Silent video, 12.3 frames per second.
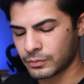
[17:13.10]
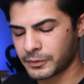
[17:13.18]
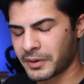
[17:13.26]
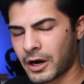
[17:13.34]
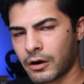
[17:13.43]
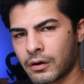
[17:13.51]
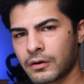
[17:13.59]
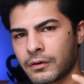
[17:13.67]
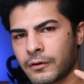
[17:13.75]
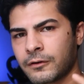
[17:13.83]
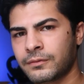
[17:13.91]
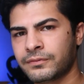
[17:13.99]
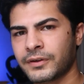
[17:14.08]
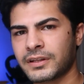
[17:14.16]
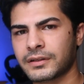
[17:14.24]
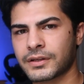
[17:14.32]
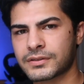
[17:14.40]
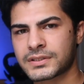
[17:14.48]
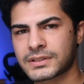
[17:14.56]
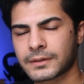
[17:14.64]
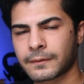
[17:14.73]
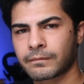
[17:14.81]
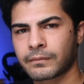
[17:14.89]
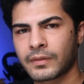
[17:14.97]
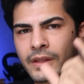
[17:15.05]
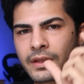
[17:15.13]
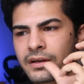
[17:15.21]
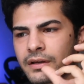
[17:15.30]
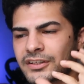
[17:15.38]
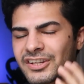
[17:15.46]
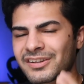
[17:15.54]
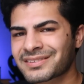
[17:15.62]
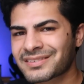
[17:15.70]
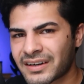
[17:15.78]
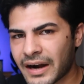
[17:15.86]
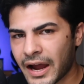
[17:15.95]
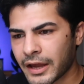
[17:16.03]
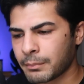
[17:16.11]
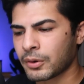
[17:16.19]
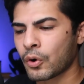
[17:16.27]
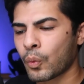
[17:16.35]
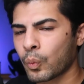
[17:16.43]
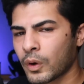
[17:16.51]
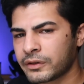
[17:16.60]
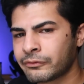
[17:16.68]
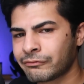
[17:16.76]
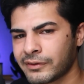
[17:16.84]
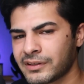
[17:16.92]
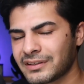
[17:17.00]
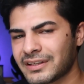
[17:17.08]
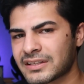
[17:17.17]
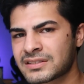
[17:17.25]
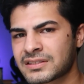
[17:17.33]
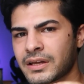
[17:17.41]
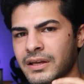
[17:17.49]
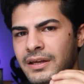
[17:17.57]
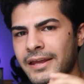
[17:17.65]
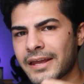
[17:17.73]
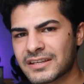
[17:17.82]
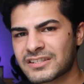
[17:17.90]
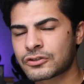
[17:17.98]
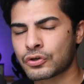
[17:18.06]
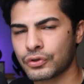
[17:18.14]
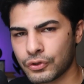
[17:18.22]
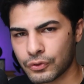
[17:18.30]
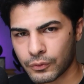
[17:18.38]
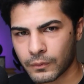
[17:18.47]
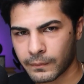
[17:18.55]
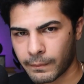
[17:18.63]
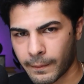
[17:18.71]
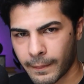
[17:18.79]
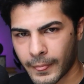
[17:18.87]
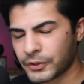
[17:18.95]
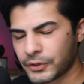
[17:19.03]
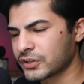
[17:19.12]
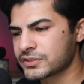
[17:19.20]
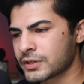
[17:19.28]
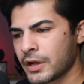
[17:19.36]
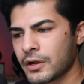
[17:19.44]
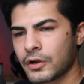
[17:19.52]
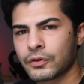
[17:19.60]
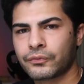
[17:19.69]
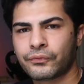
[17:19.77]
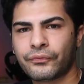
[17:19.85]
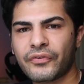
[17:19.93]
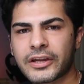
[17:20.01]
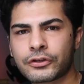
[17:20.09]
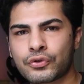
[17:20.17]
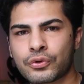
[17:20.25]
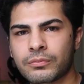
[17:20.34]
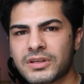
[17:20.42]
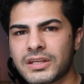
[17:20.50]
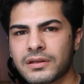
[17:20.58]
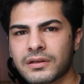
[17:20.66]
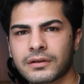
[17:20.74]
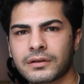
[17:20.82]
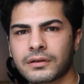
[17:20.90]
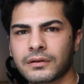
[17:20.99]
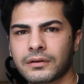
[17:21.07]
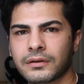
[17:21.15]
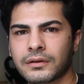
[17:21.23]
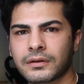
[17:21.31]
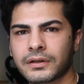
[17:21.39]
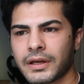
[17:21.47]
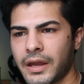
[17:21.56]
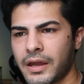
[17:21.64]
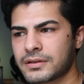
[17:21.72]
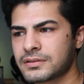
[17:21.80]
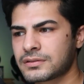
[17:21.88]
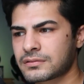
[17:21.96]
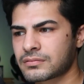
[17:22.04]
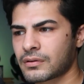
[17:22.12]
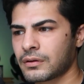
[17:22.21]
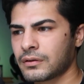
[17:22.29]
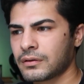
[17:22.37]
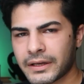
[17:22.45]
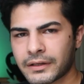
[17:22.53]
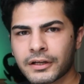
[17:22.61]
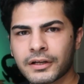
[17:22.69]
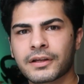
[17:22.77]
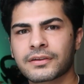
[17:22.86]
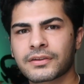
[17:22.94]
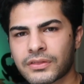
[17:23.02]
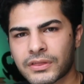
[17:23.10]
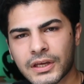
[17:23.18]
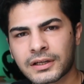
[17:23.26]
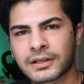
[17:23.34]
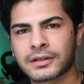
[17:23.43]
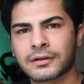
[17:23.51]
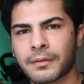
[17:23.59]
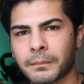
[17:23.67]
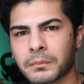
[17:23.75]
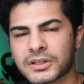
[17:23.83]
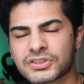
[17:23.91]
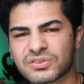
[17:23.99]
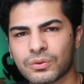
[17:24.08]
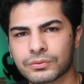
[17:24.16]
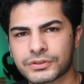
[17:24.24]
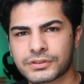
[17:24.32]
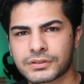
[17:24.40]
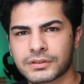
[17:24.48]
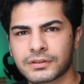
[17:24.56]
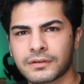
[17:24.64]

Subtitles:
superpower, fitness. Describe what fitness is to you. Because fit to me is big, thick muscles